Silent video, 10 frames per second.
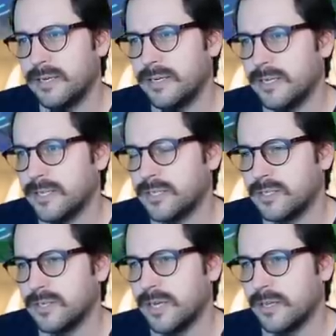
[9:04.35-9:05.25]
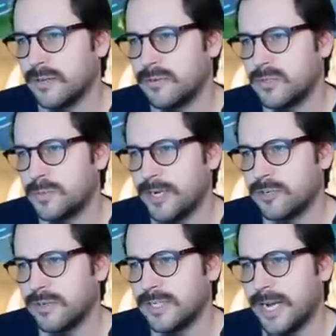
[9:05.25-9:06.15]
It does like
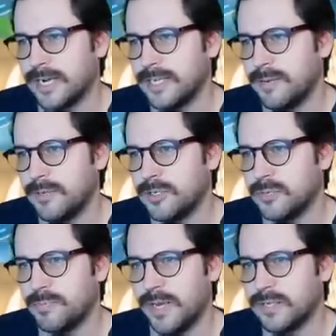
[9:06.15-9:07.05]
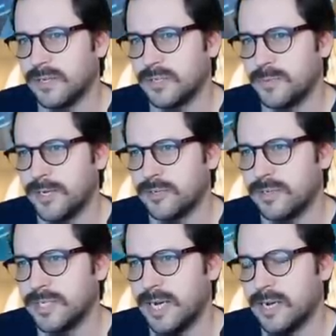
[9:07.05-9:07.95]
special attack damage. It's based on special
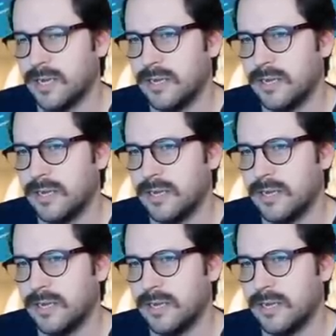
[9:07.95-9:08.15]
attack.